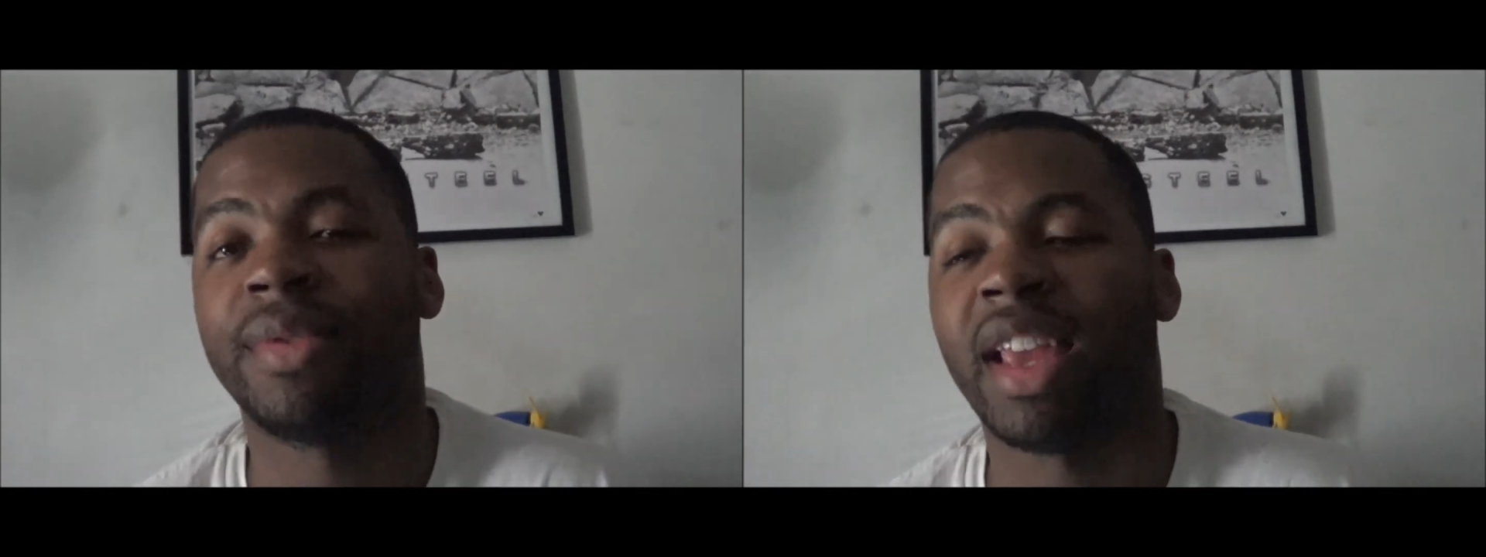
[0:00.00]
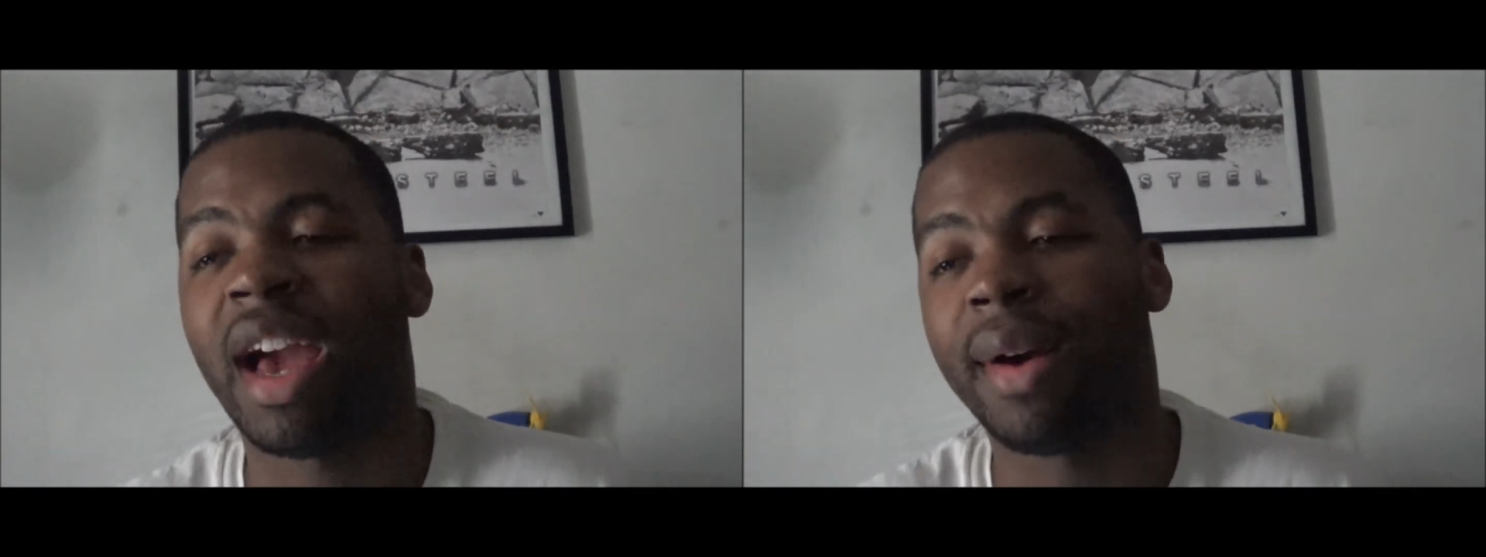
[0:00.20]

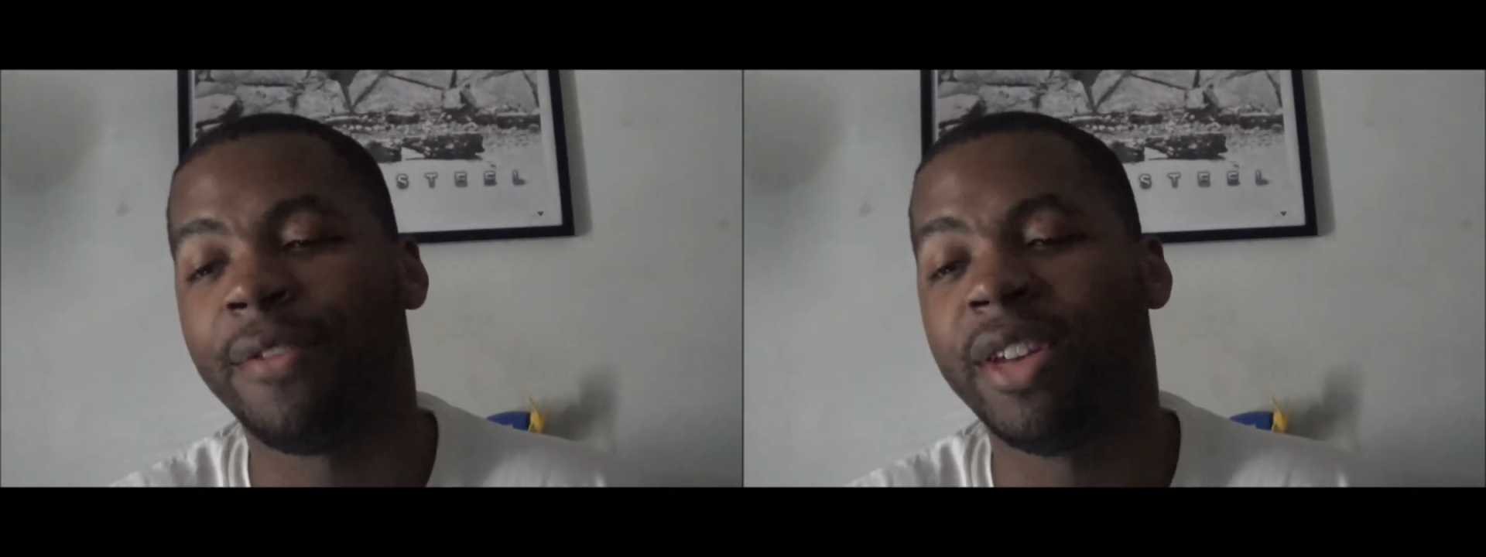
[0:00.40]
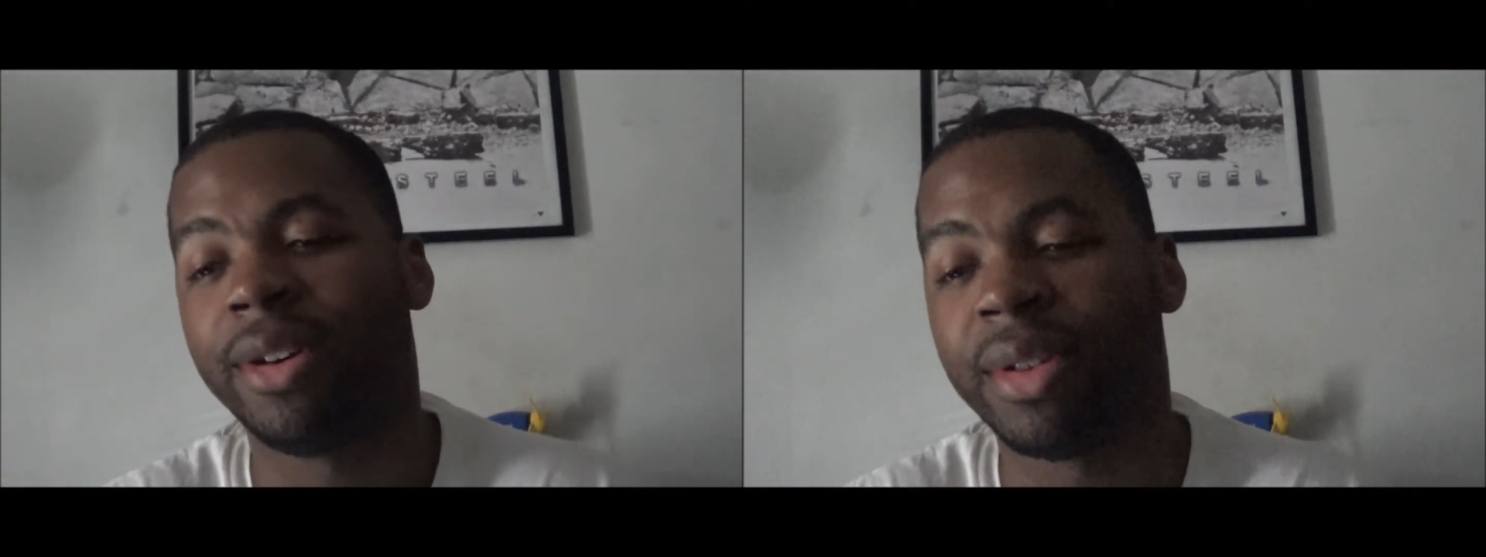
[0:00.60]
How I
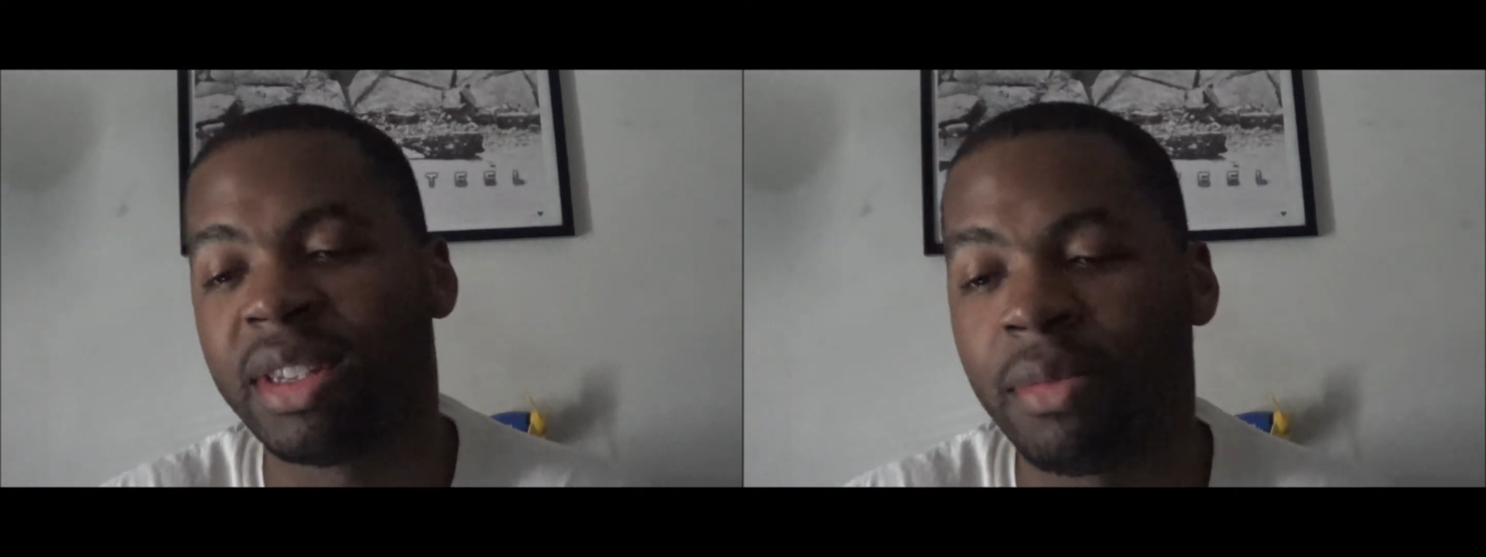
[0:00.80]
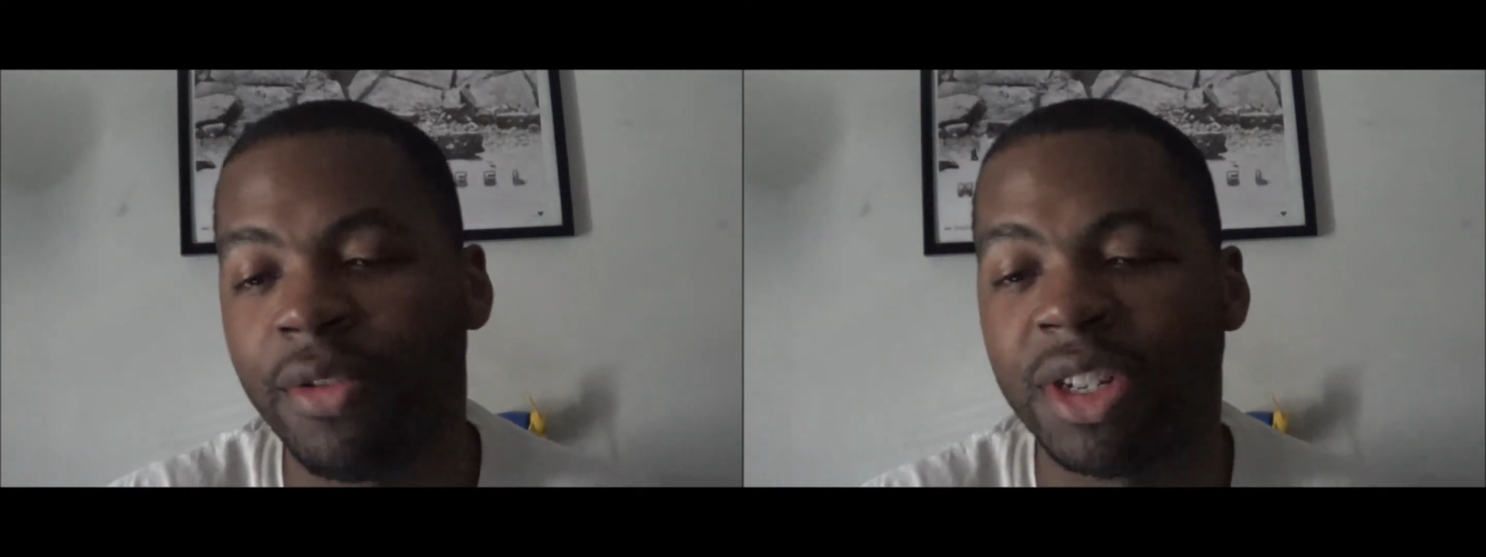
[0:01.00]
feel
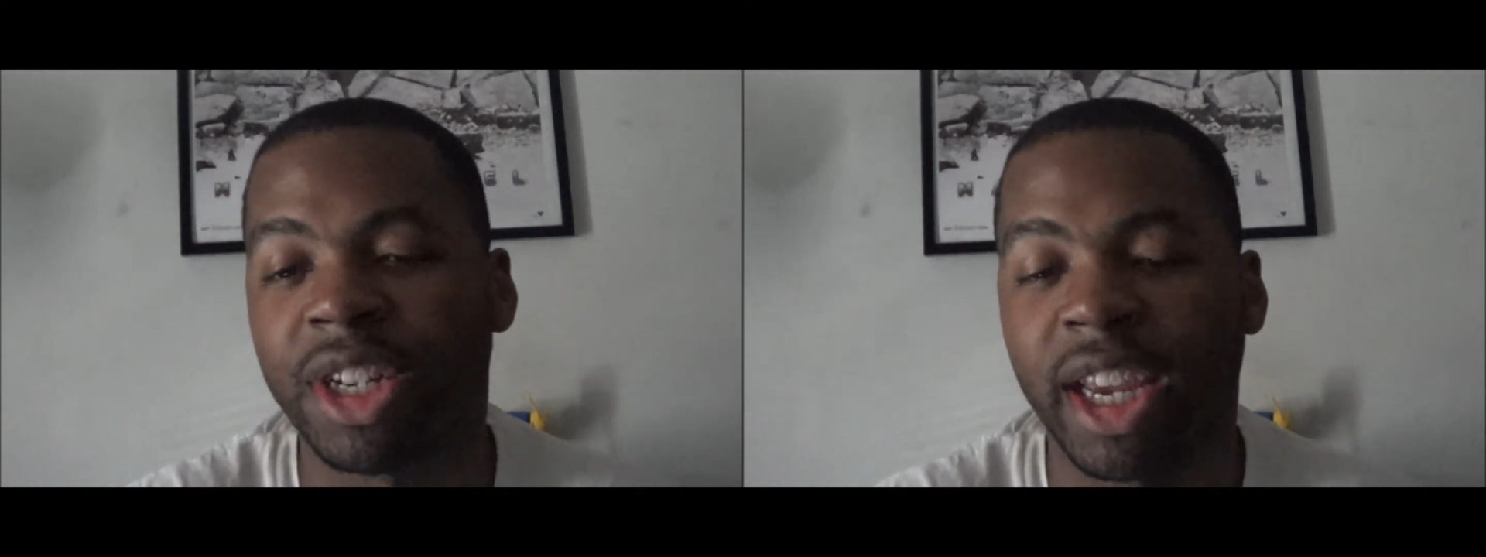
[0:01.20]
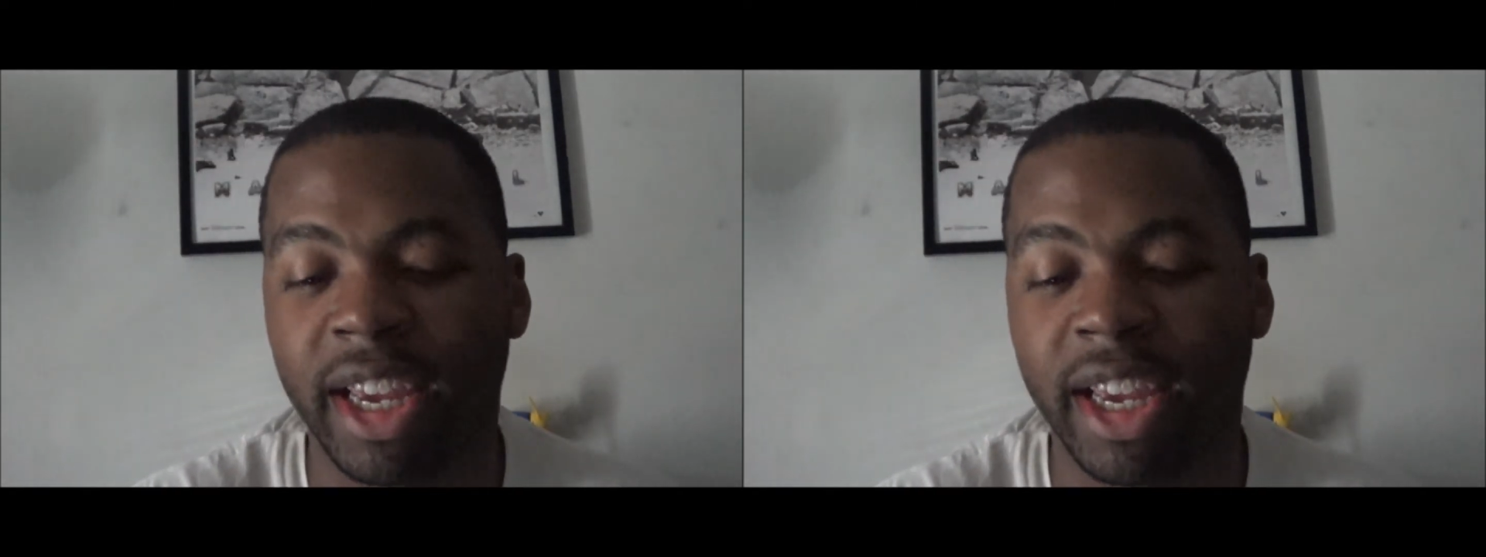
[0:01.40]
this movie should